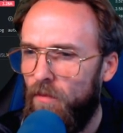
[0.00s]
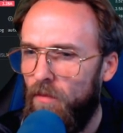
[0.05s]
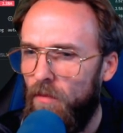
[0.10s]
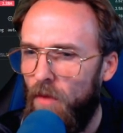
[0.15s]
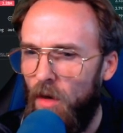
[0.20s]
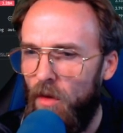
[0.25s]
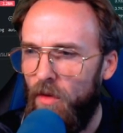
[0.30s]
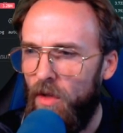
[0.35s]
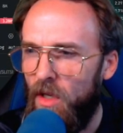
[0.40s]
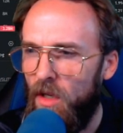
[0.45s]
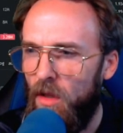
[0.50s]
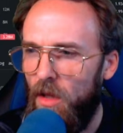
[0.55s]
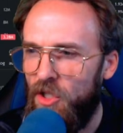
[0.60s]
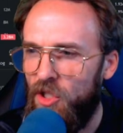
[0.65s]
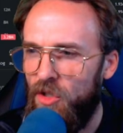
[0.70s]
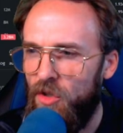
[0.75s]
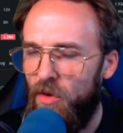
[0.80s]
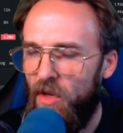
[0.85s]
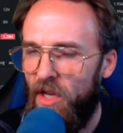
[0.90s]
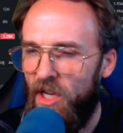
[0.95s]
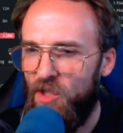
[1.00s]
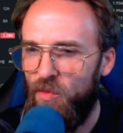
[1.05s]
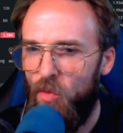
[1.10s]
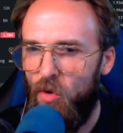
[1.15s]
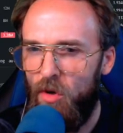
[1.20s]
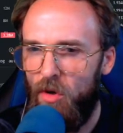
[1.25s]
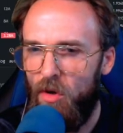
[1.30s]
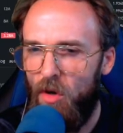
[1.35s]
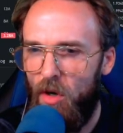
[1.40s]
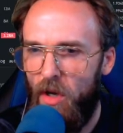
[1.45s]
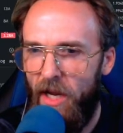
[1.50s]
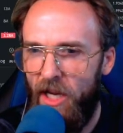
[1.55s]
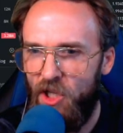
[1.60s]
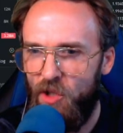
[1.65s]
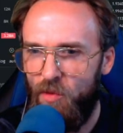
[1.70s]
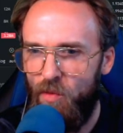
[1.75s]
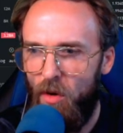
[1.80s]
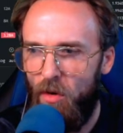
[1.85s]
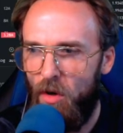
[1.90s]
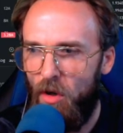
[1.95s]
I don't think it lets you do hedge mode
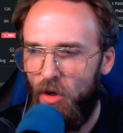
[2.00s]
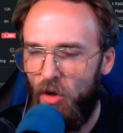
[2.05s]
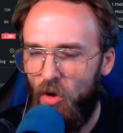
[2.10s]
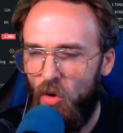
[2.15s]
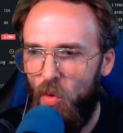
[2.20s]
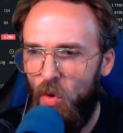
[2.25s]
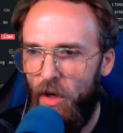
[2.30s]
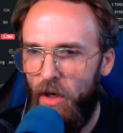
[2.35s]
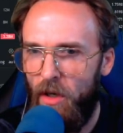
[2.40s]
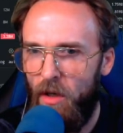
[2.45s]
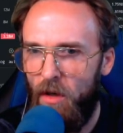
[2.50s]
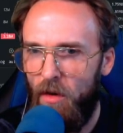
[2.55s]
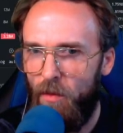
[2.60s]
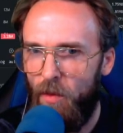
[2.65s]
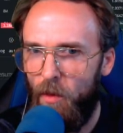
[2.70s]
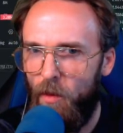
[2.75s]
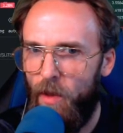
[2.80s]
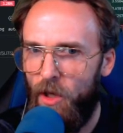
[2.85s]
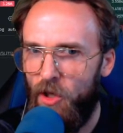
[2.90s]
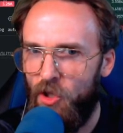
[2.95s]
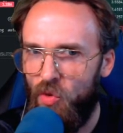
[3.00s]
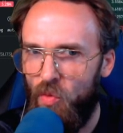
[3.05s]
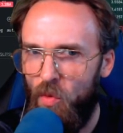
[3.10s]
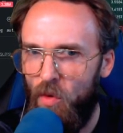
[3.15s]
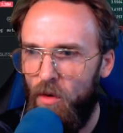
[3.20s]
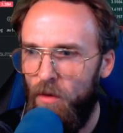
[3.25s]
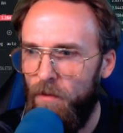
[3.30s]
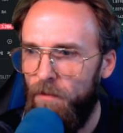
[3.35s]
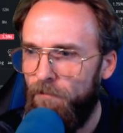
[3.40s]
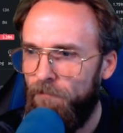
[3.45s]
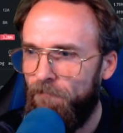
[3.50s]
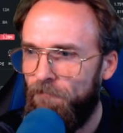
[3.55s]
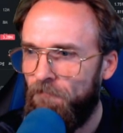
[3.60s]
hedge mode on a coin perpetual.